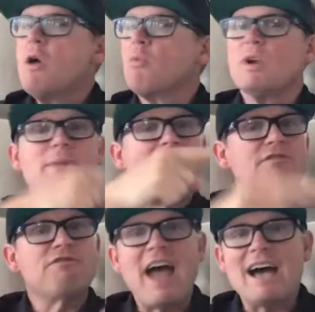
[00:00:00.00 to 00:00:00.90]

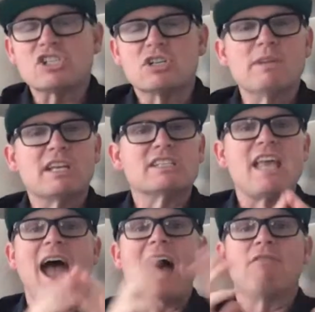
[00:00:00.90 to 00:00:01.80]
rebound faster because they
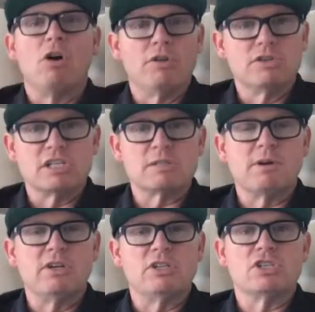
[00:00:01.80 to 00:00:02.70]
have all those
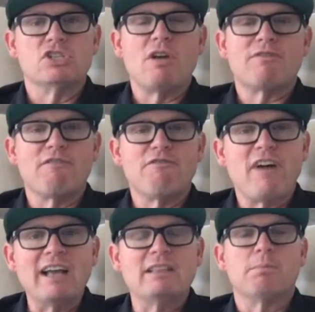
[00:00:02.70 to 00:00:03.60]
experiences. You have to
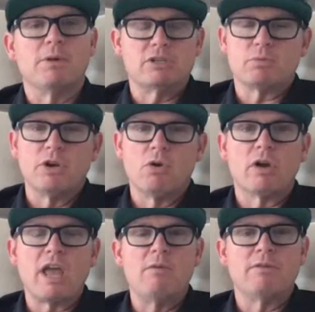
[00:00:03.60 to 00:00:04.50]
find the place where you're
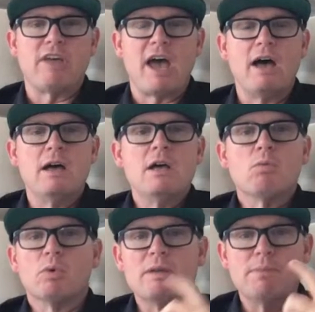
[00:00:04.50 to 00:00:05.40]
okay with that,
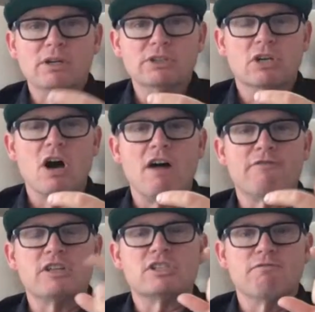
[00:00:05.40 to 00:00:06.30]
rebuild your
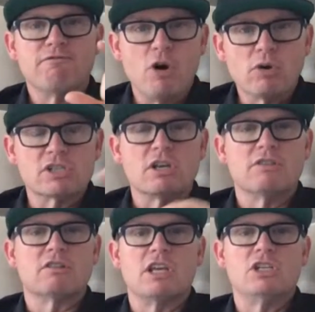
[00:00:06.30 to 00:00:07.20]
confidence, and focus on
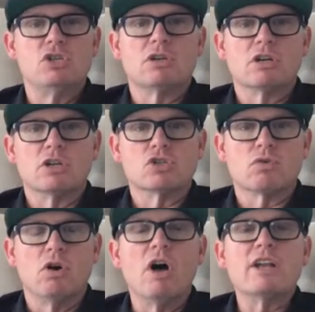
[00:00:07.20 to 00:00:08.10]
the things you can control.